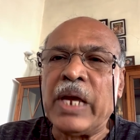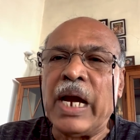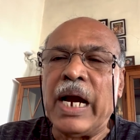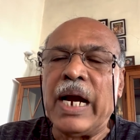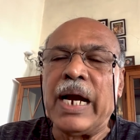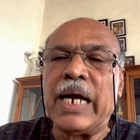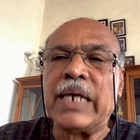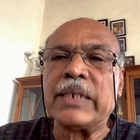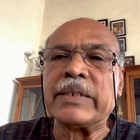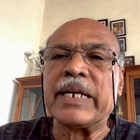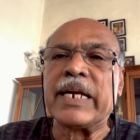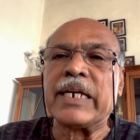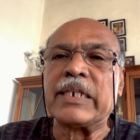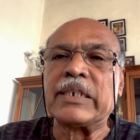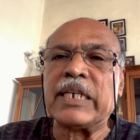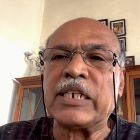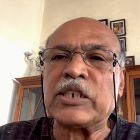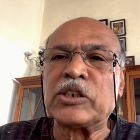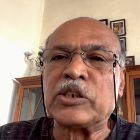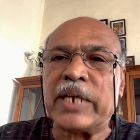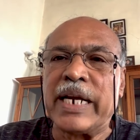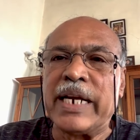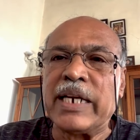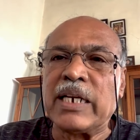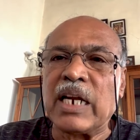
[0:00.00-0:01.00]
either at the
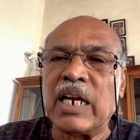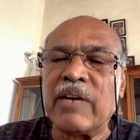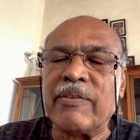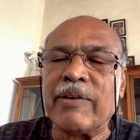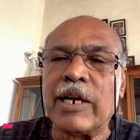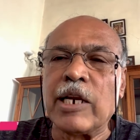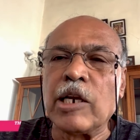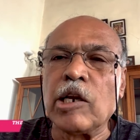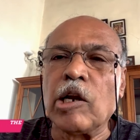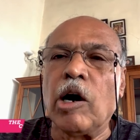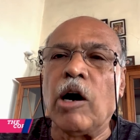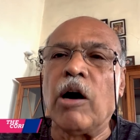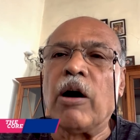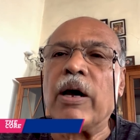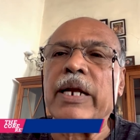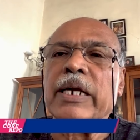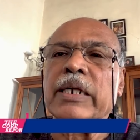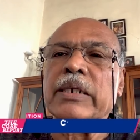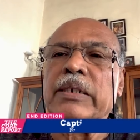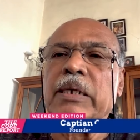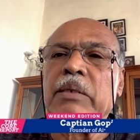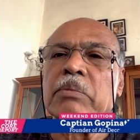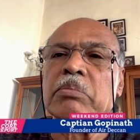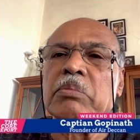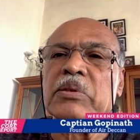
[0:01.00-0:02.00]
state level or at
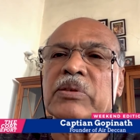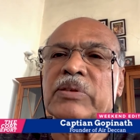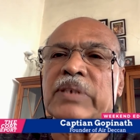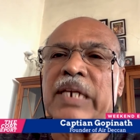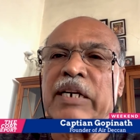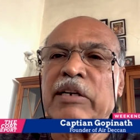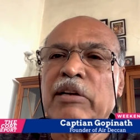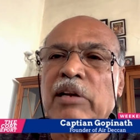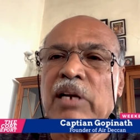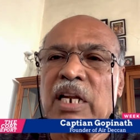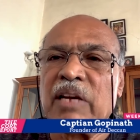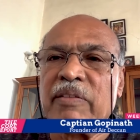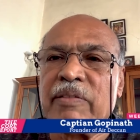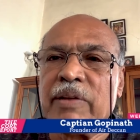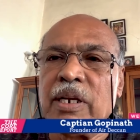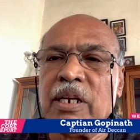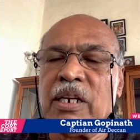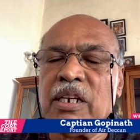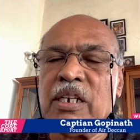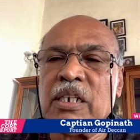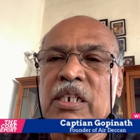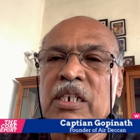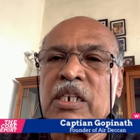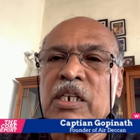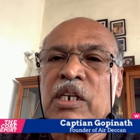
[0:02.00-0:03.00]
the central level.
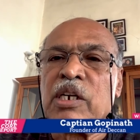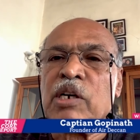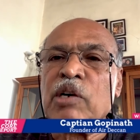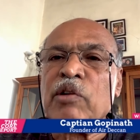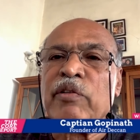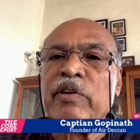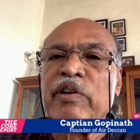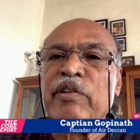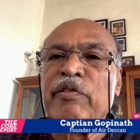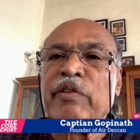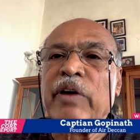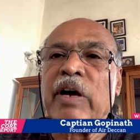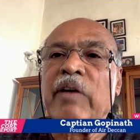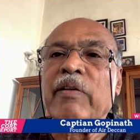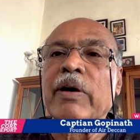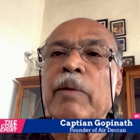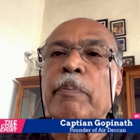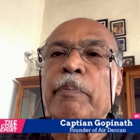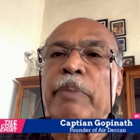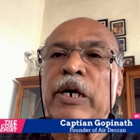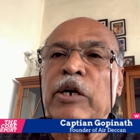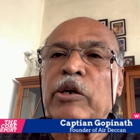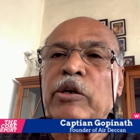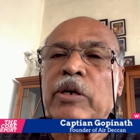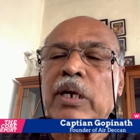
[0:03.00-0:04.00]
We favor
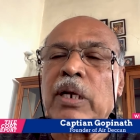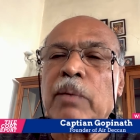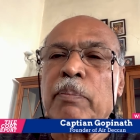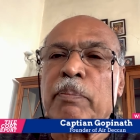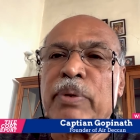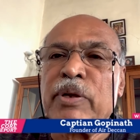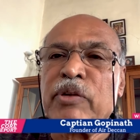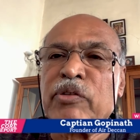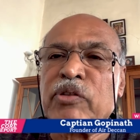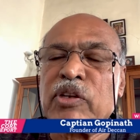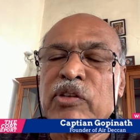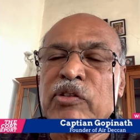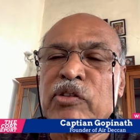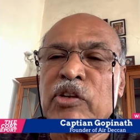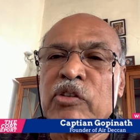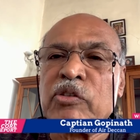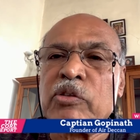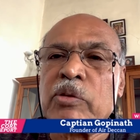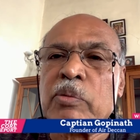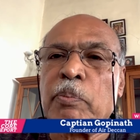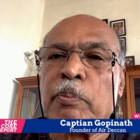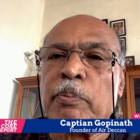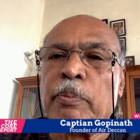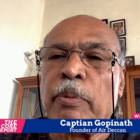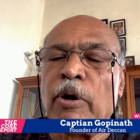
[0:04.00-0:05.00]
particular businesses.
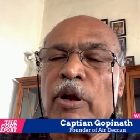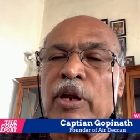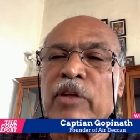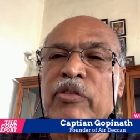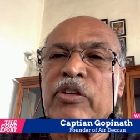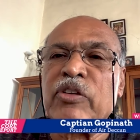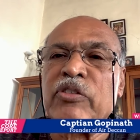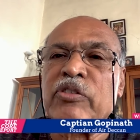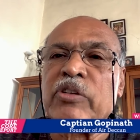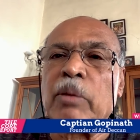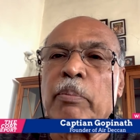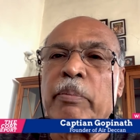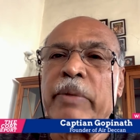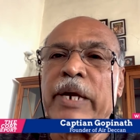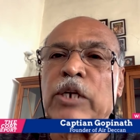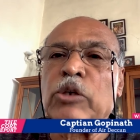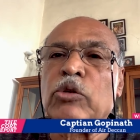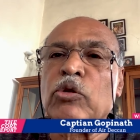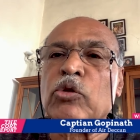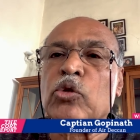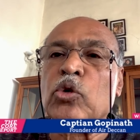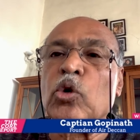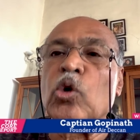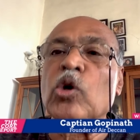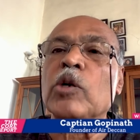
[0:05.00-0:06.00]
Policies are made to
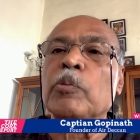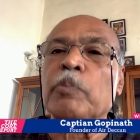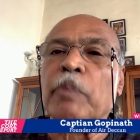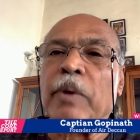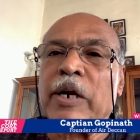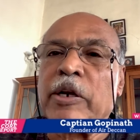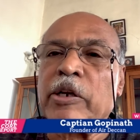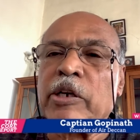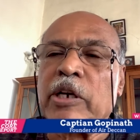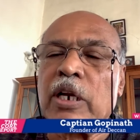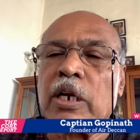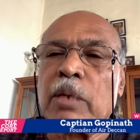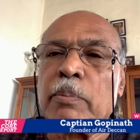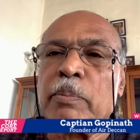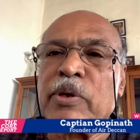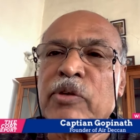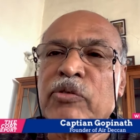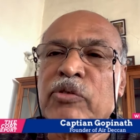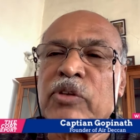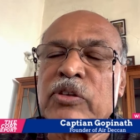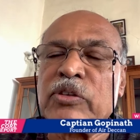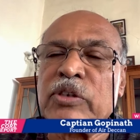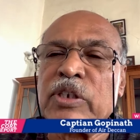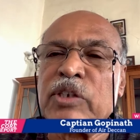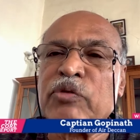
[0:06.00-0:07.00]
suit particular
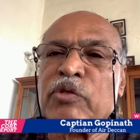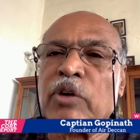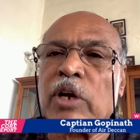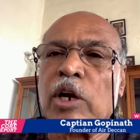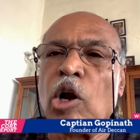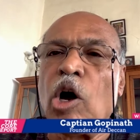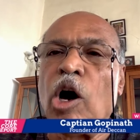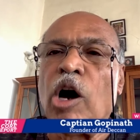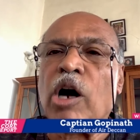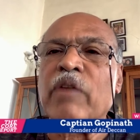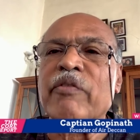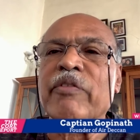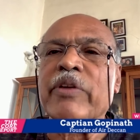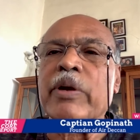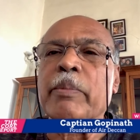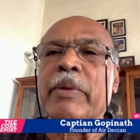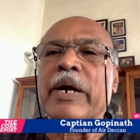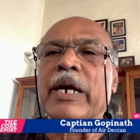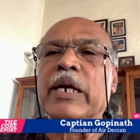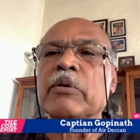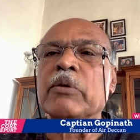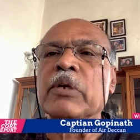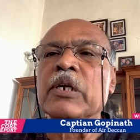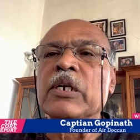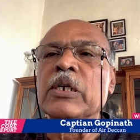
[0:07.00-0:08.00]
businesses. For long, we
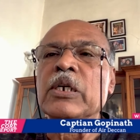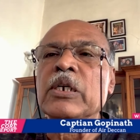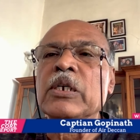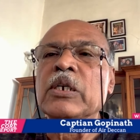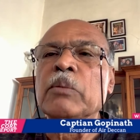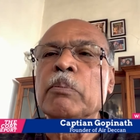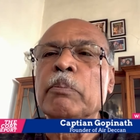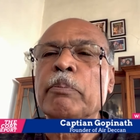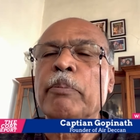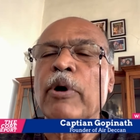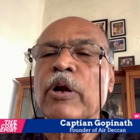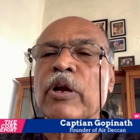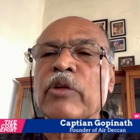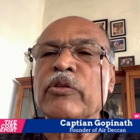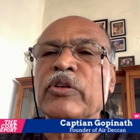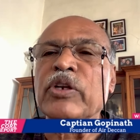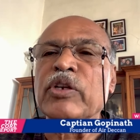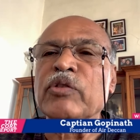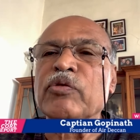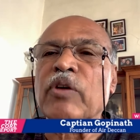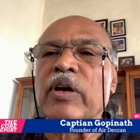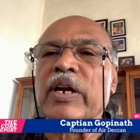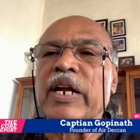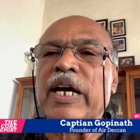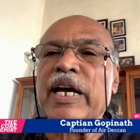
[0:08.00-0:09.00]
made policies
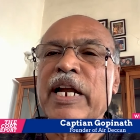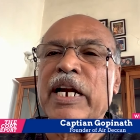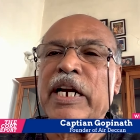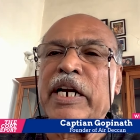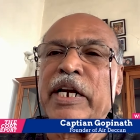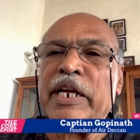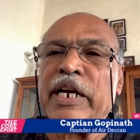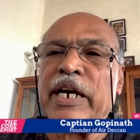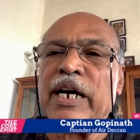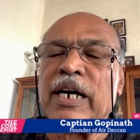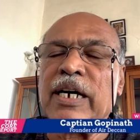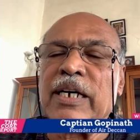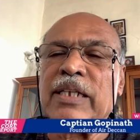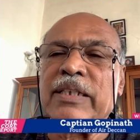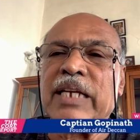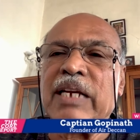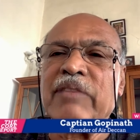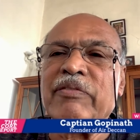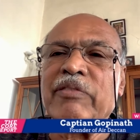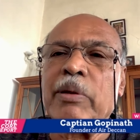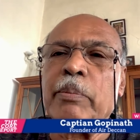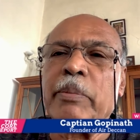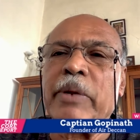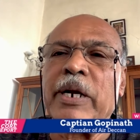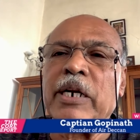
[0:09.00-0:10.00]
for Air India. Then
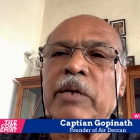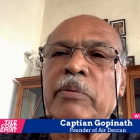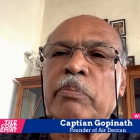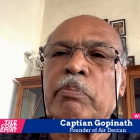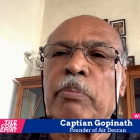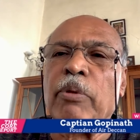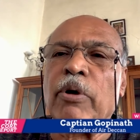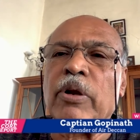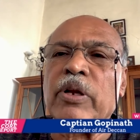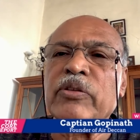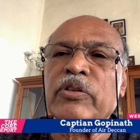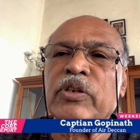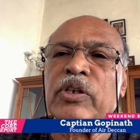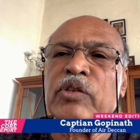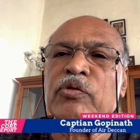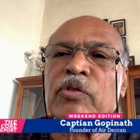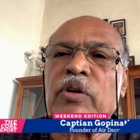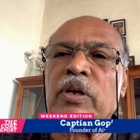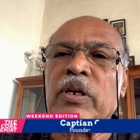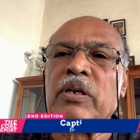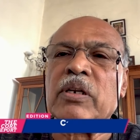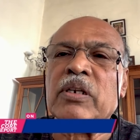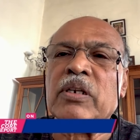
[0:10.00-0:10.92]
we made policies for